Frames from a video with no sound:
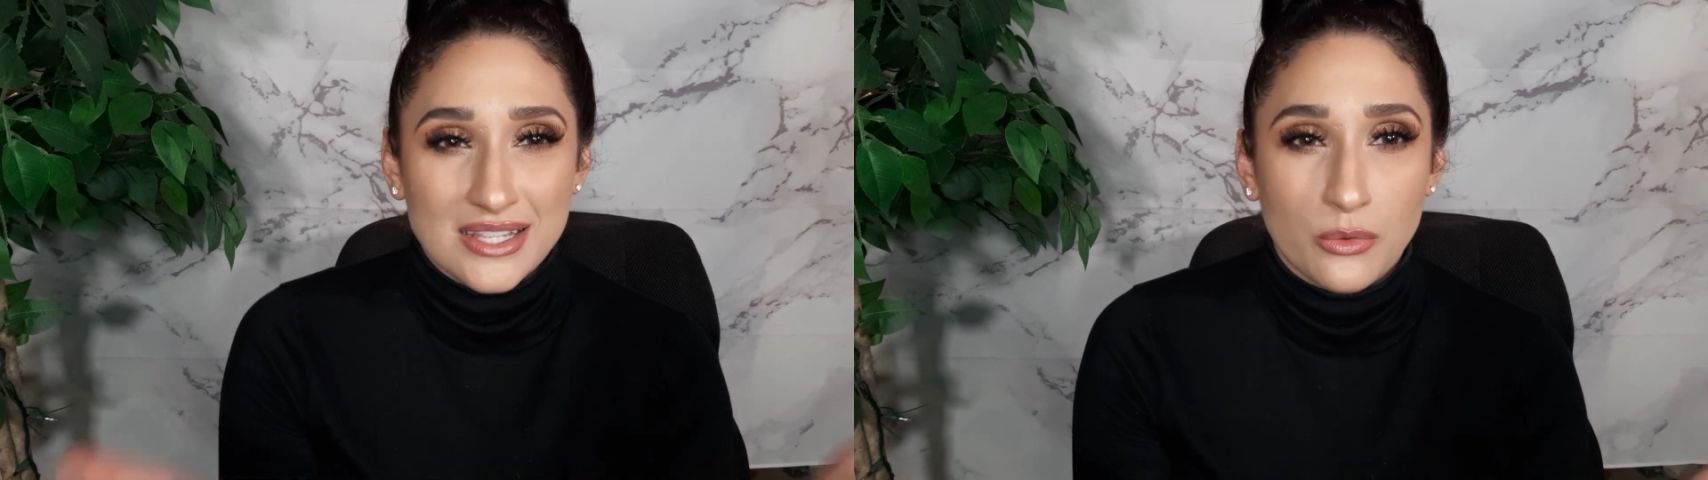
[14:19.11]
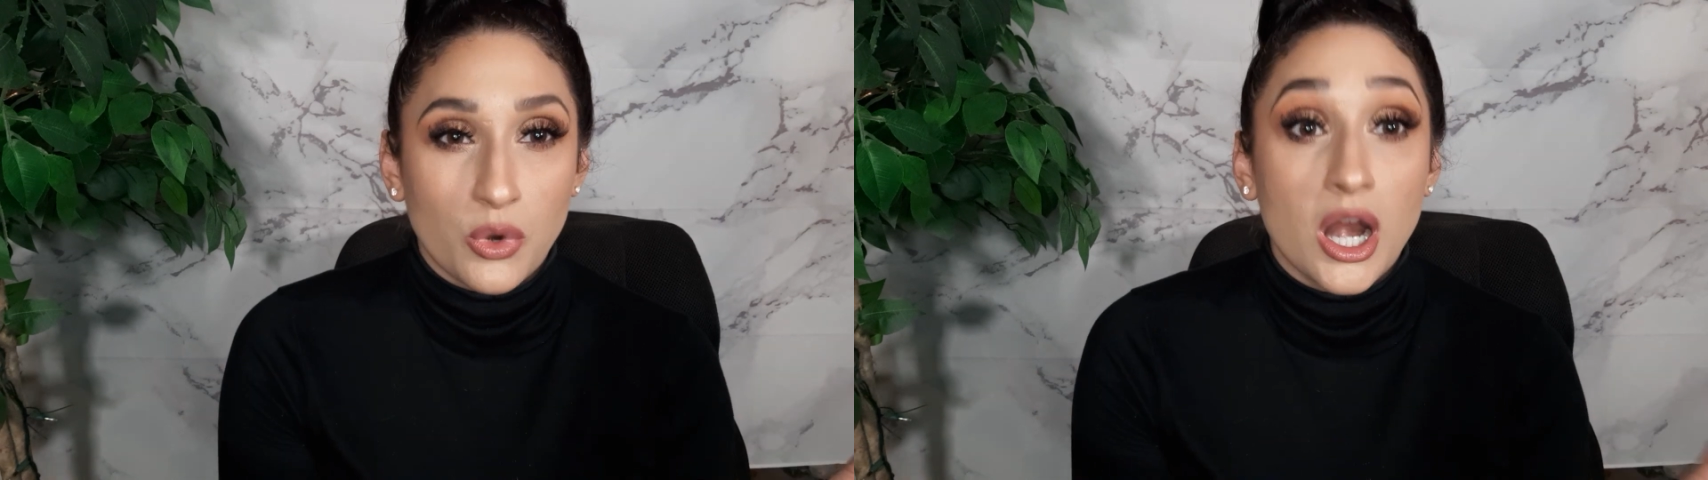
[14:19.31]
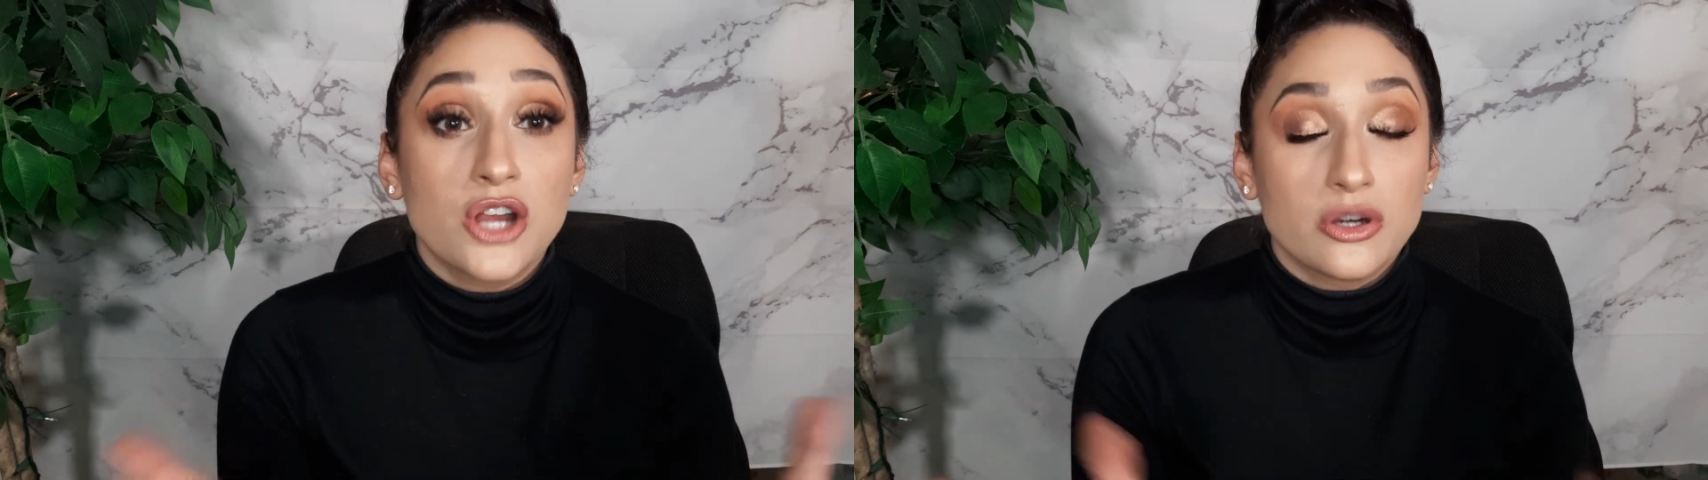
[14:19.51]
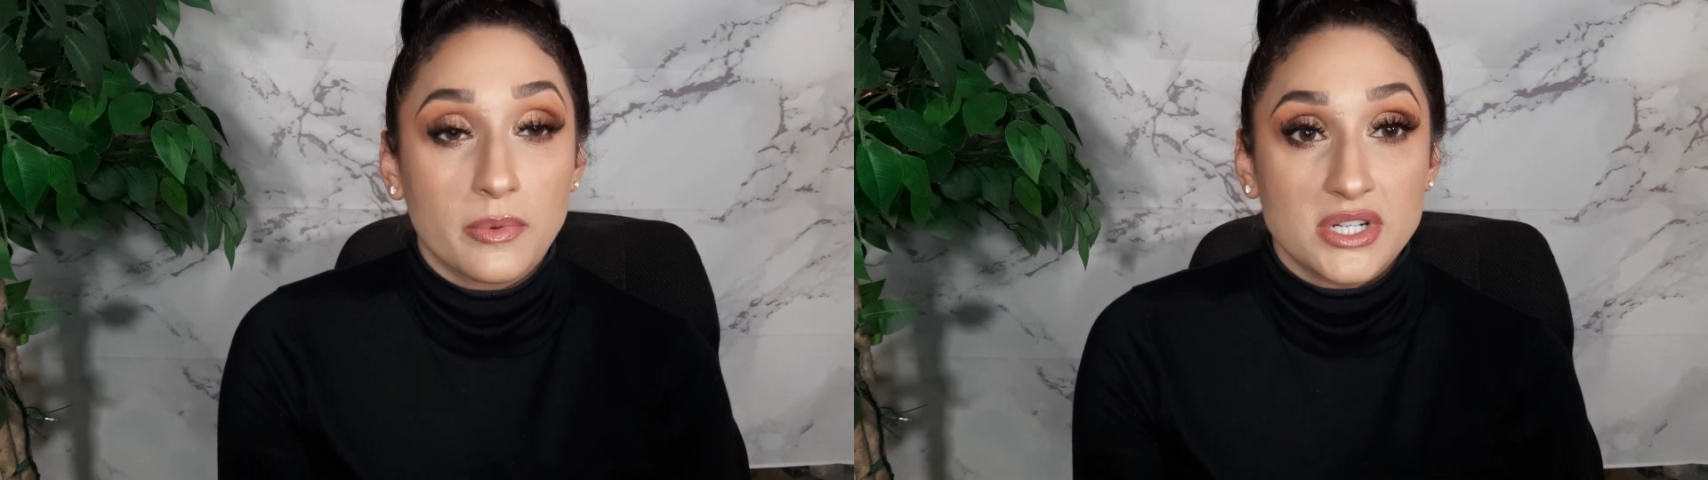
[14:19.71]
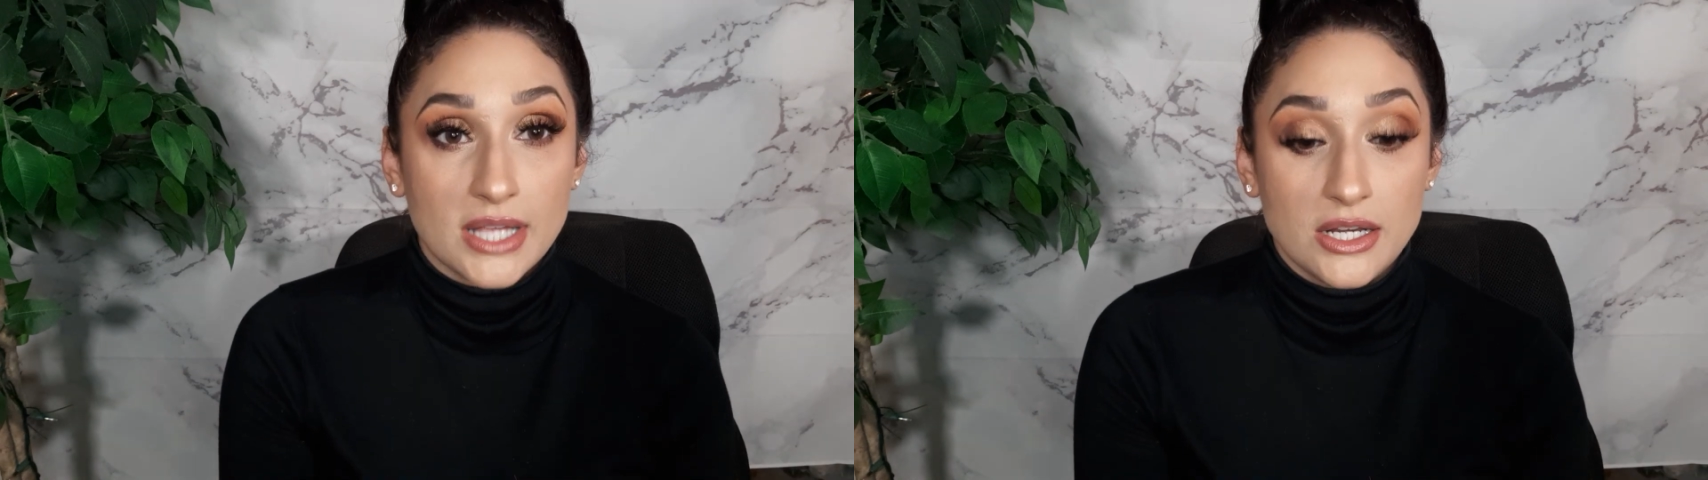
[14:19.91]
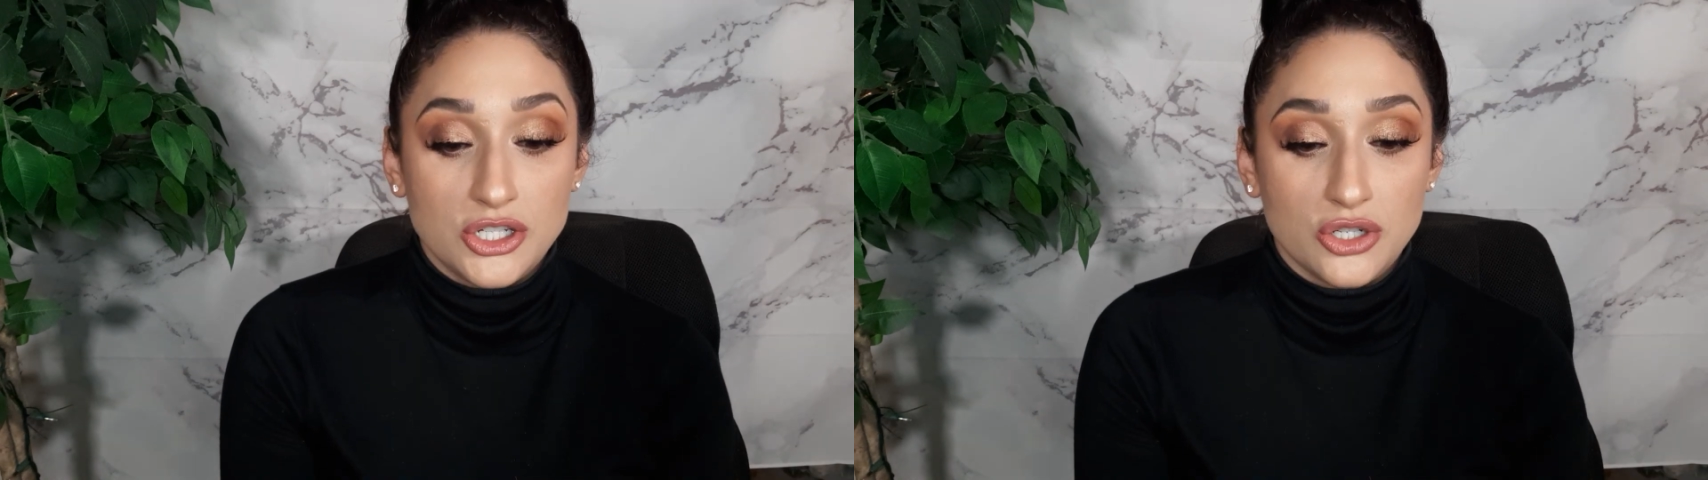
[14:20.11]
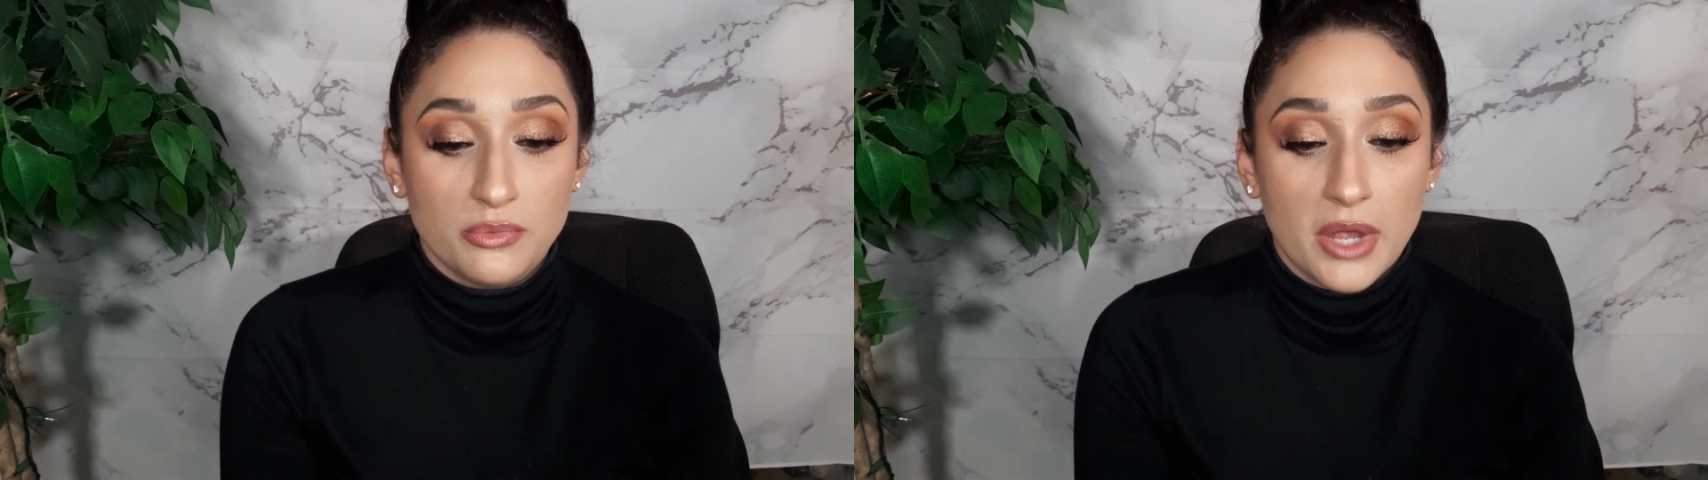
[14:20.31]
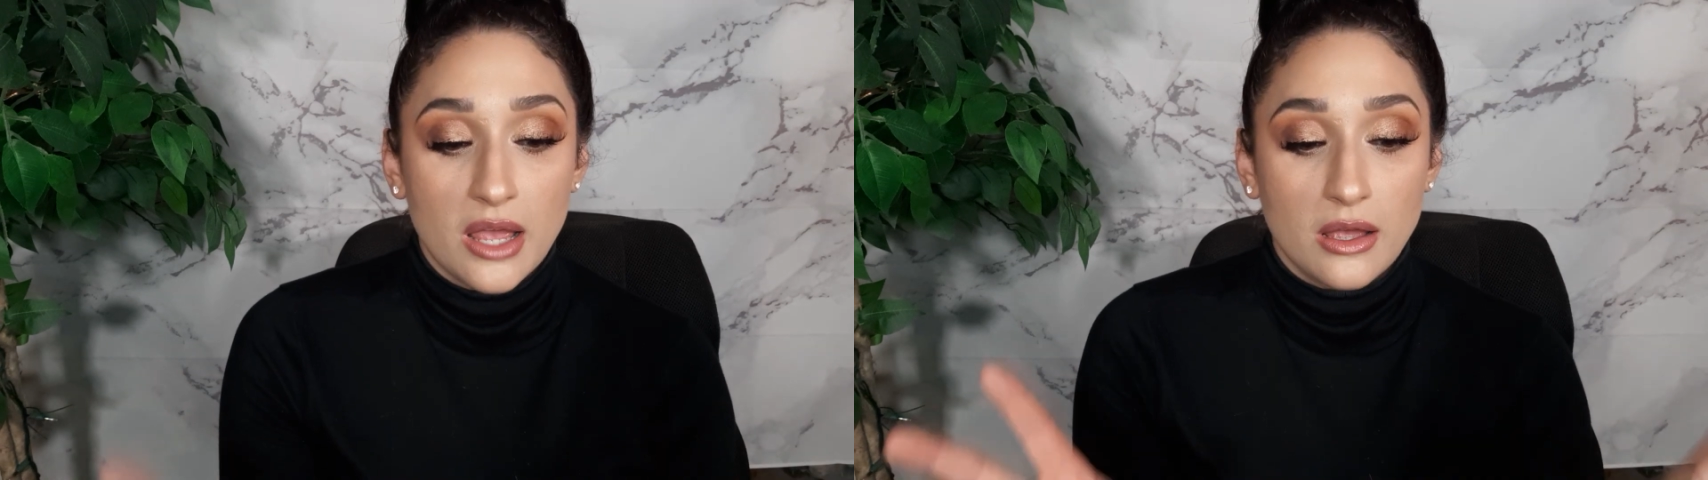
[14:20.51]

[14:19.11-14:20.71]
as a 100% dupe